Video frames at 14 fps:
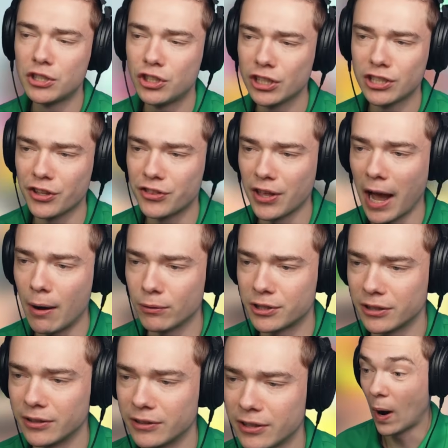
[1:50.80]
it's just a
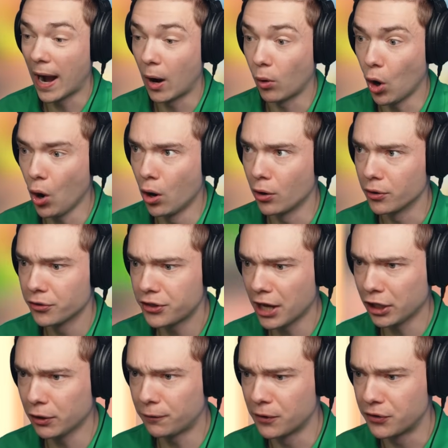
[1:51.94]
thousand. Wow. Oh,
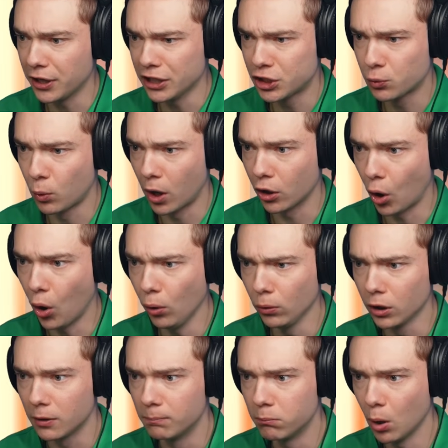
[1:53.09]
thank you for this one.
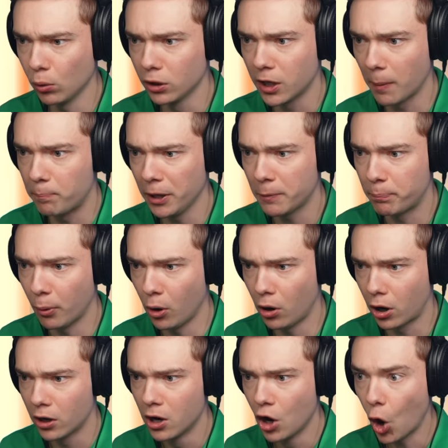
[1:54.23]
Holy moly, a big boy
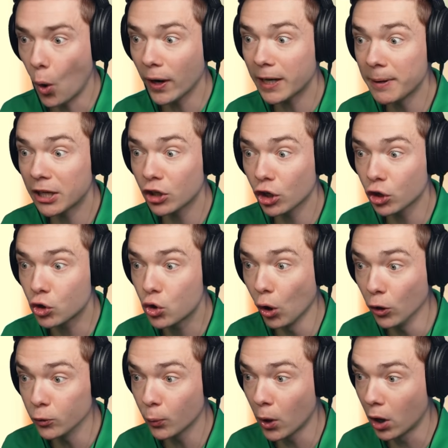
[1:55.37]
more. Or oh, I can make another
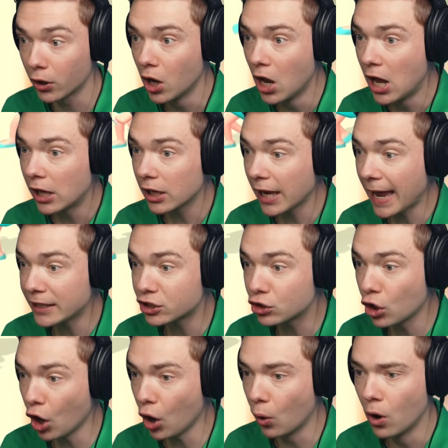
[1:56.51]
gold one. Let's
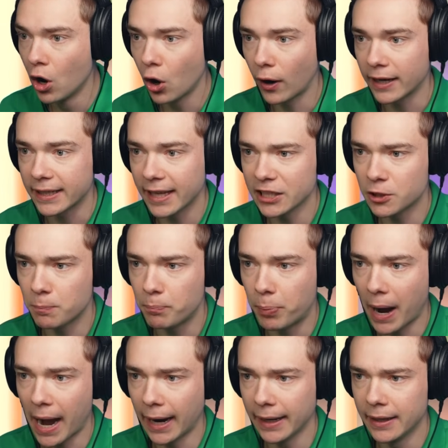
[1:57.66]
go. All right, let's
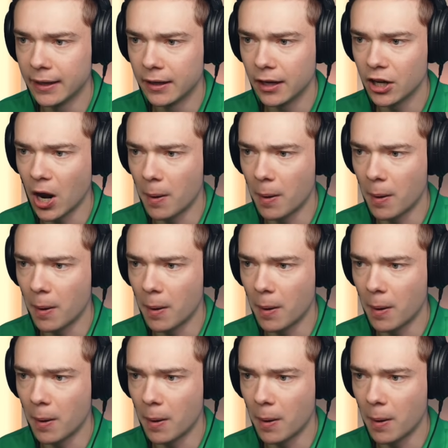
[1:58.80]
buy an